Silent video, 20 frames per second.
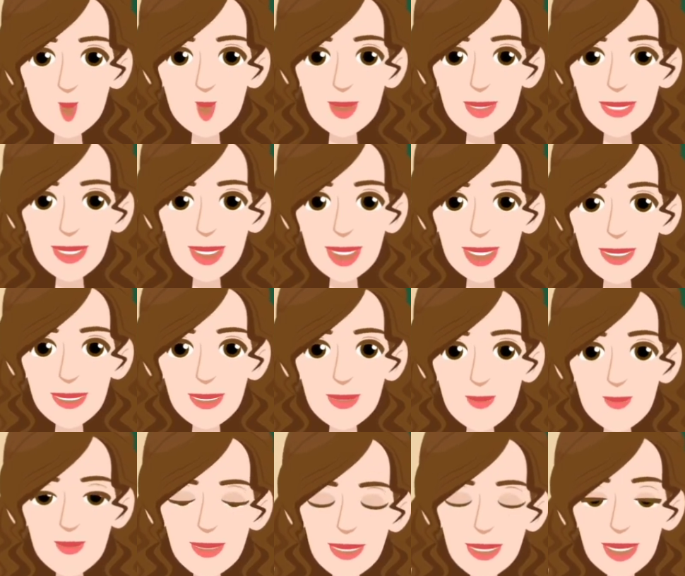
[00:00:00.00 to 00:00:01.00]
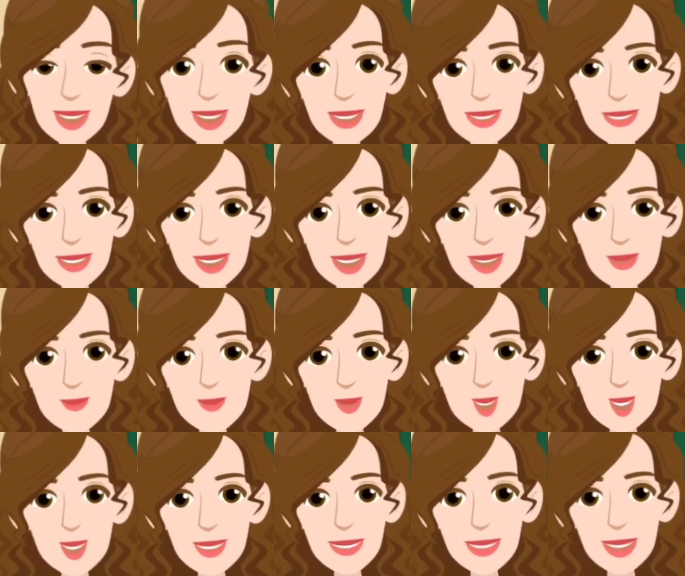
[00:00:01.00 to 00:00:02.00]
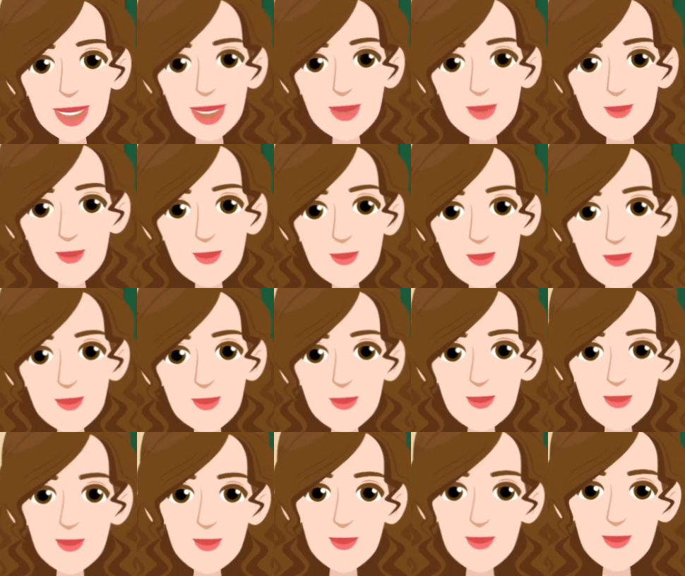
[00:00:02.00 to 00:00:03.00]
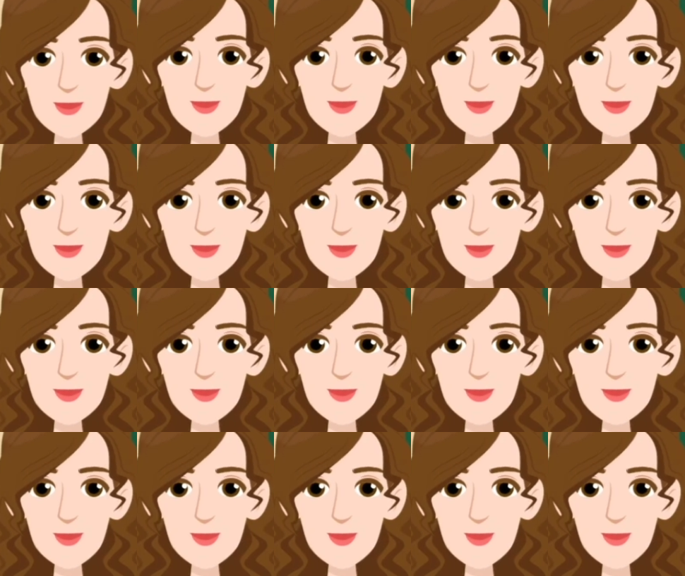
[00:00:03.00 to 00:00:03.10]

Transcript: and the expected output. This makes